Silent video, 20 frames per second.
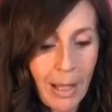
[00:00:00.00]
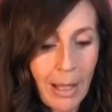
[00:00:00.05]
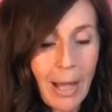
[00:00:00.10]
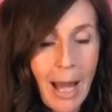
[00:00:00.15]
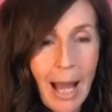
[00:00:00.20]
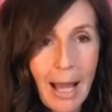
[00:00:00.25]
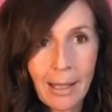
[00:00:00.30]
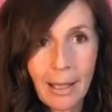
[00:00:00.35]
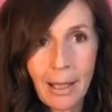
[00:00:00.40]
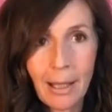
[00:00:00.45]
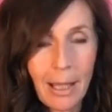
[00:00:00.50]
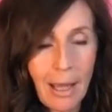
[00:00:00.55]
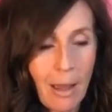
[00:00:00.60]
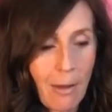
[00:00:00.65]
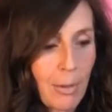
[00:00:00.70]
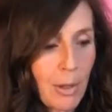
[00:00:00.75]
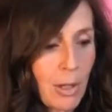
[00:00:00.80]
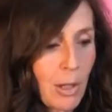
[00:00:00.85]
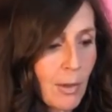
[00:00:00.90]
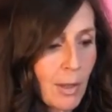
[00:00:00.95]
classically
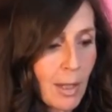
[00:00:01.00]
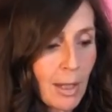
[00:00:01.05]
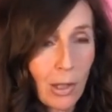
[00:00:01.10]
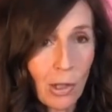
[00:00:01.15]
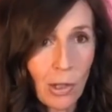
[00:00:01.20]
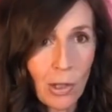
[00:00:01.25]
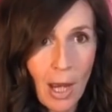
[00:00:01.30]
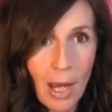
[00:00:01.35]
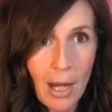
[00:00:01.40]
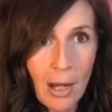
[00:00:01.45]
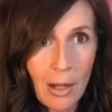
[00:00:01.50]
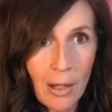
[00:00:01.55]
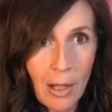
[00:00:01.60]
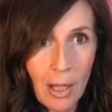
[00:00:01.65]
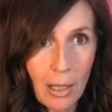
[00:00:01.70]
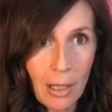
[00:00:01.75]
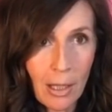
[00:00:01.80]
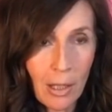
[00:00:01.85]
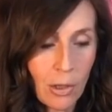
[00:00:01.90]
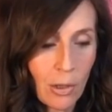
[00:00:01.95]
I've been using the Shine On
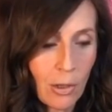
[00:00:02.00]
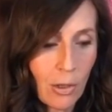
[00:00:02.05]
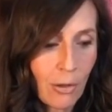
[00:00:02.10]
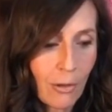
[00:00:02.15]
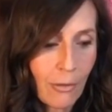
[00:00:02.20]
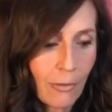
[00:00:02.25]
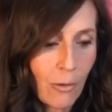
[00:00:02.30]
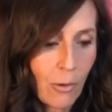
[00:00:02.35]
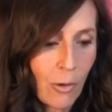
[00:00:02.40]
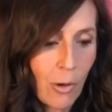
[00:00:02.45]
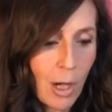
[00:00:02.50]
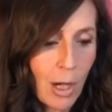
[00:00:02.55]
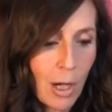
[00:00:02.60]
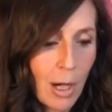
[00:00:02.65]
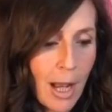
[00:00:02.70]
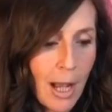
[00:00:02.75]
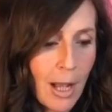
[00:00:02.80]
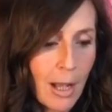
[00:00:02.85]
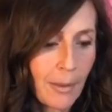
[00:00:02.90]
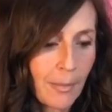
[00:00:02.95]
conditioner
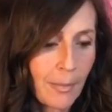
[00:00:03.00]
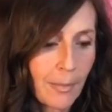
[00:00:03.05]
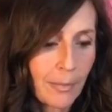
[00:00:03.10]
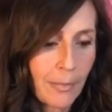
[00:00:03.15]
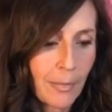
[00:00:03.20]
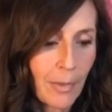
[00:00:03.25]
for